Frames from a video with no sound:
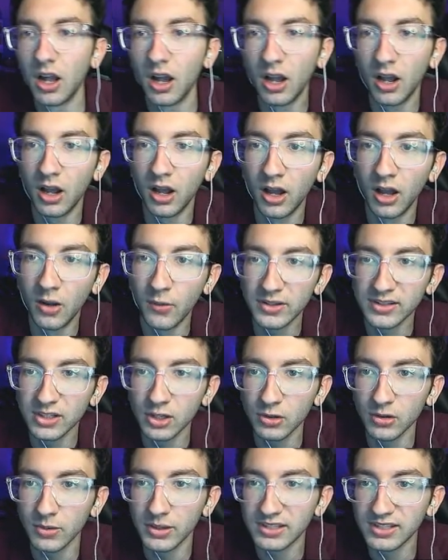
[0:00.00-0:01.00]
Let's
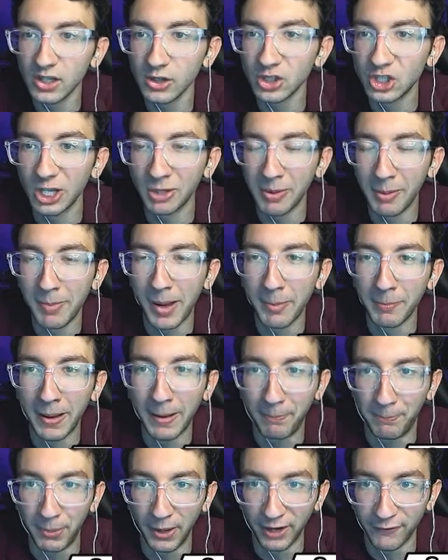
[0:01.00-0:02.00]
go show my mom my
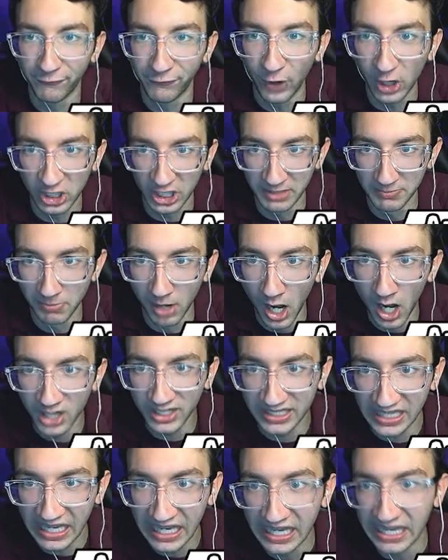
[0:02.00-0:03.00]
big fucking
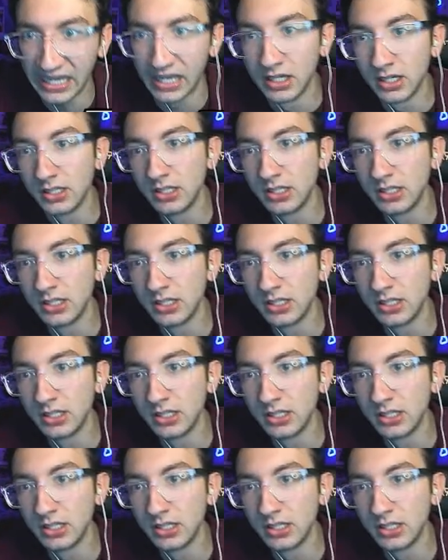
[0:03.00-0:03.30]
monkey.